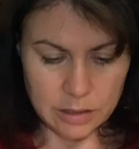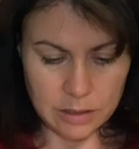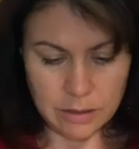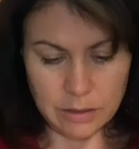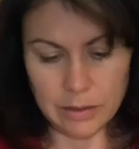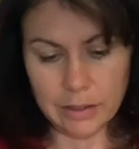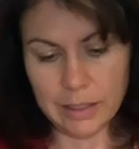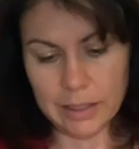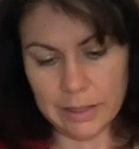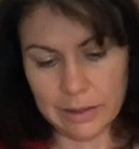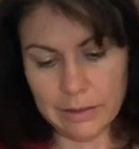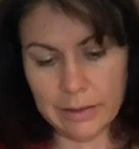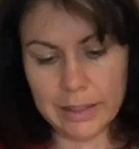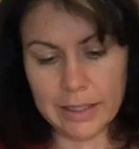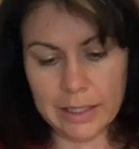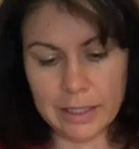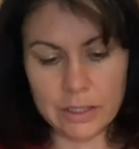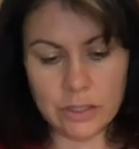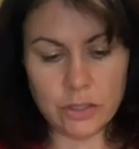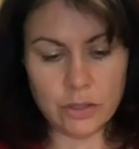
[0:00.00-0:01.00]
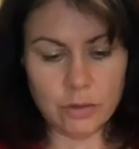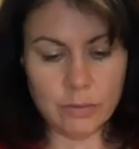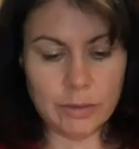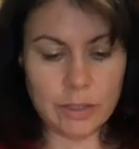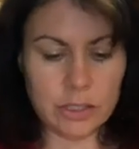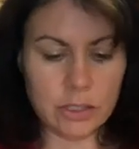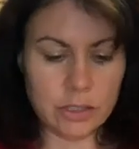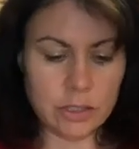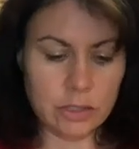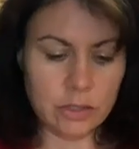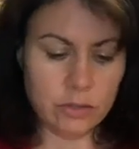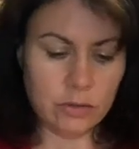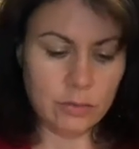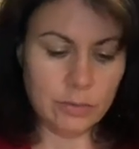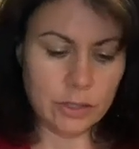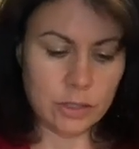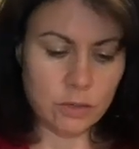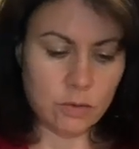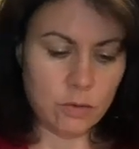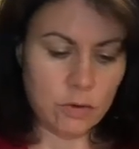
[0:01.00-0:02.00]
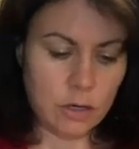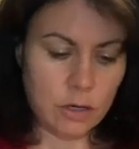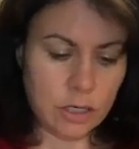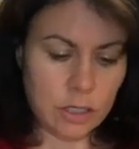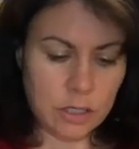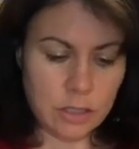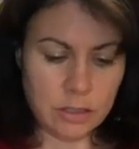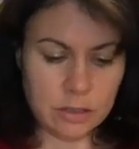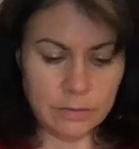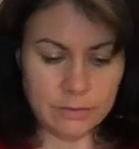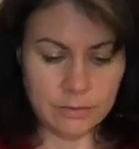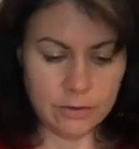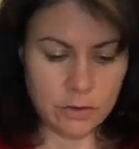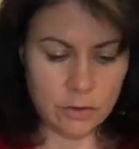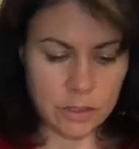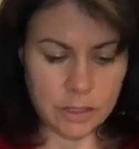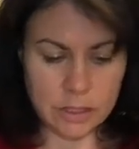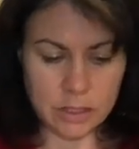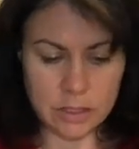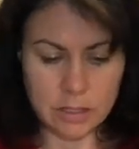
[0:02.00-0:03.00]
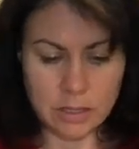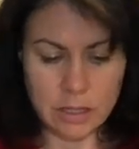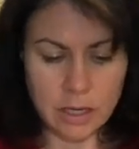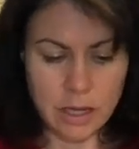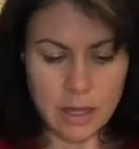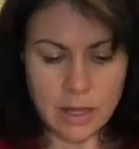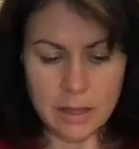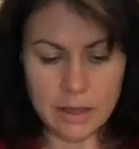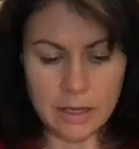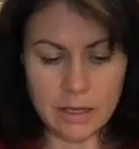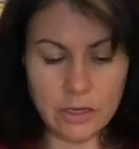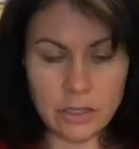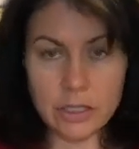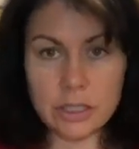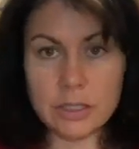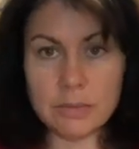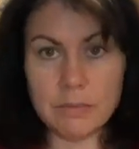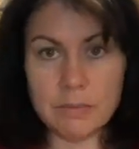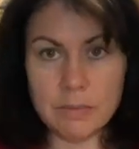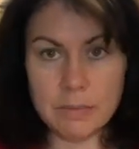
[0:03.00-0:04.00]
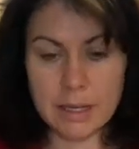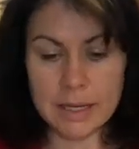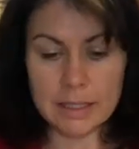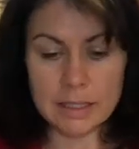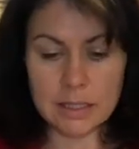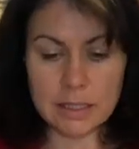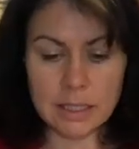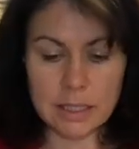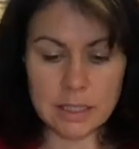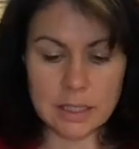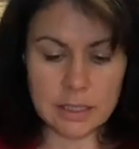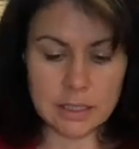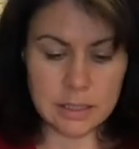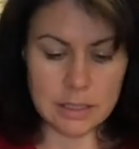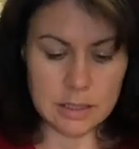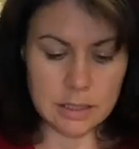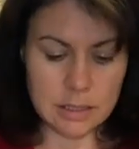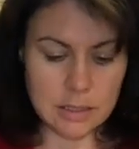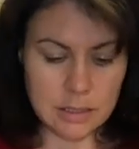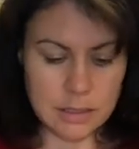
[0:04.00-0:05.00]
Oh, you know, I added too much water, of course. And you just mix this,